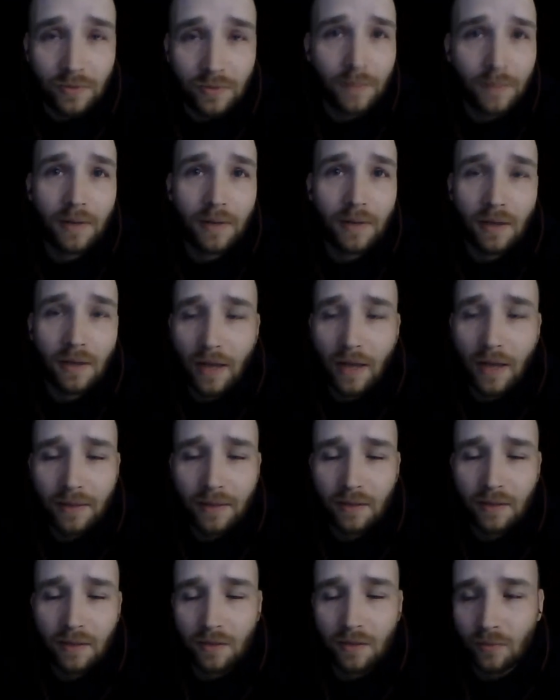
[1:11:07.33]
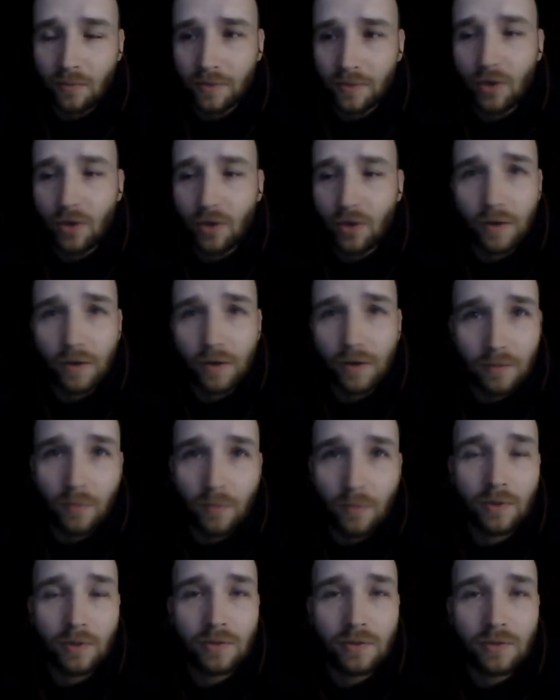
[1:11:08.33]
I mean, I think they're retarded
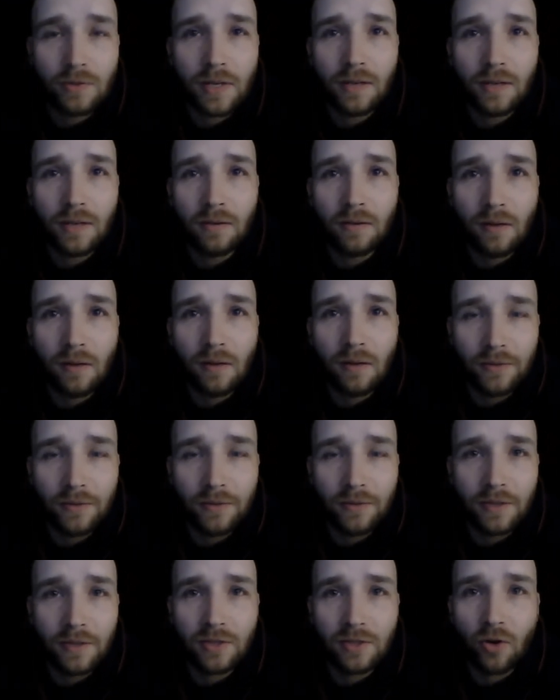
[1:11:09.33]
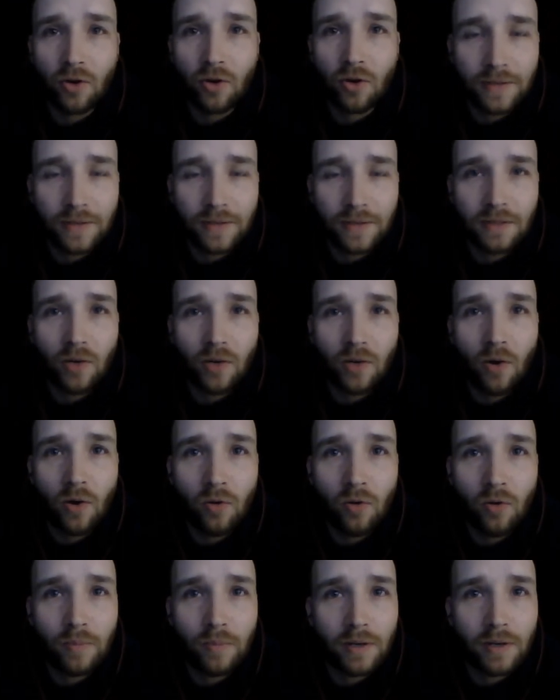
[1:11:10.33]
when you say this girl has to go
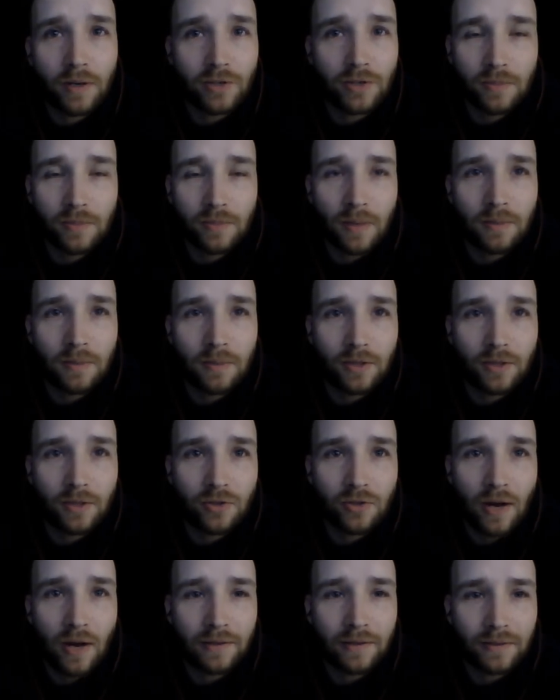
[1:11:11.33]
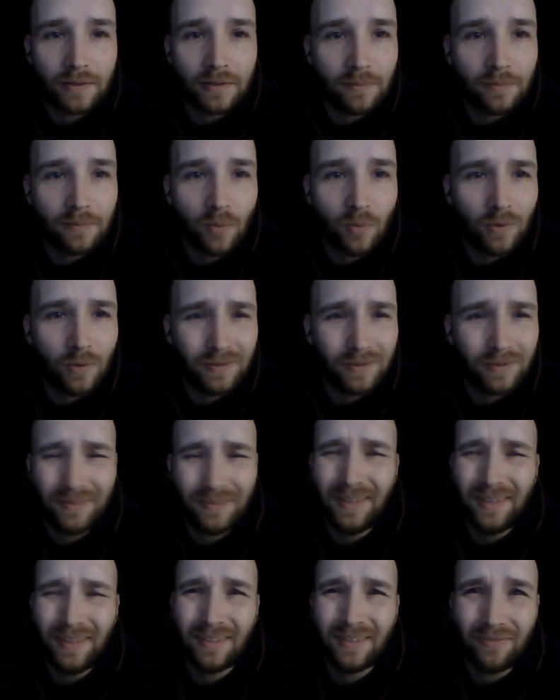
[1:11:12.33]
home because she may be distracting to boys.
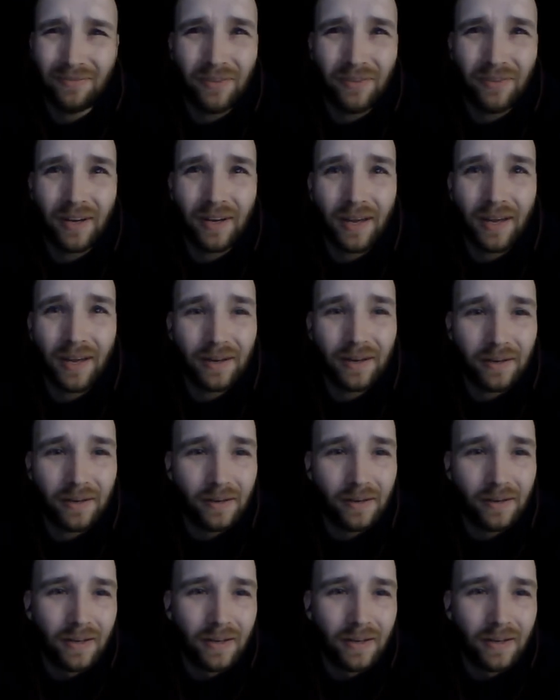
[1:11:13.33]
Get the fuck out of here.